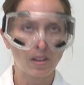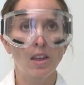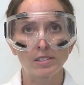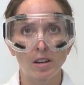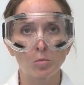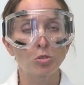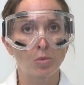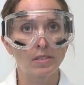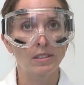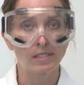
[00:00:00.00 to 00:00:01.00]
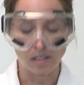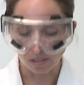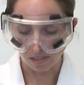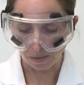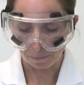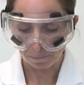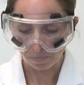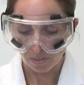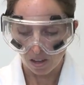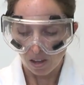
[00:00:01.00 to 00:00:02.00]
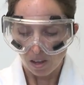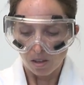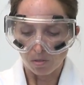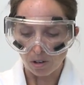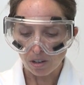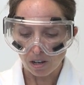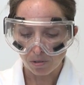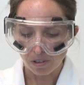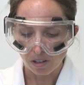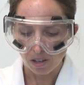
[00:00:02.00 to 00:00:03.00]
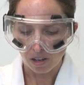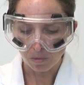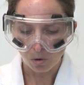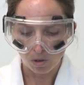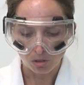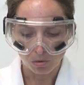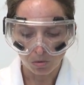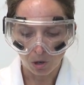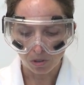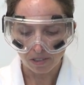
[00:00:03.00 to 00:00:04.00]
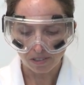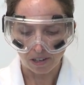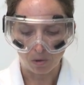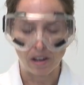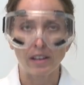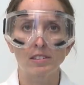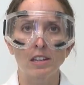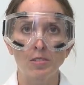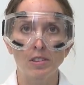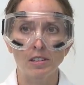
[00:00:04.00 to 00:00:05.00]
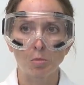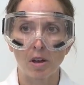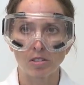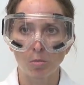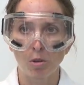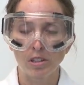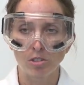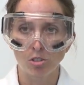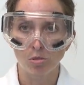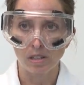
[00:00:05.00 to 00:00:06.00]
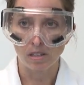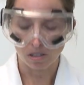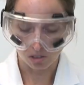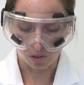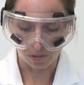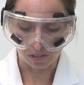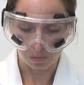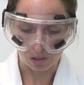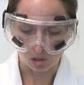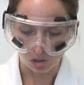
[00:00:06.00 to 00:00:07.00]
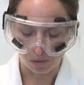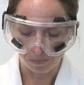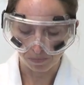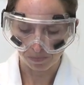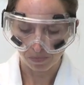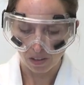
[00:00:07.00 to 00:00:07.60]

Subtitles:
Now it is time to run the TLC. Very carefully, I'm going to lower this down as evenly as possible into the solvent mixture.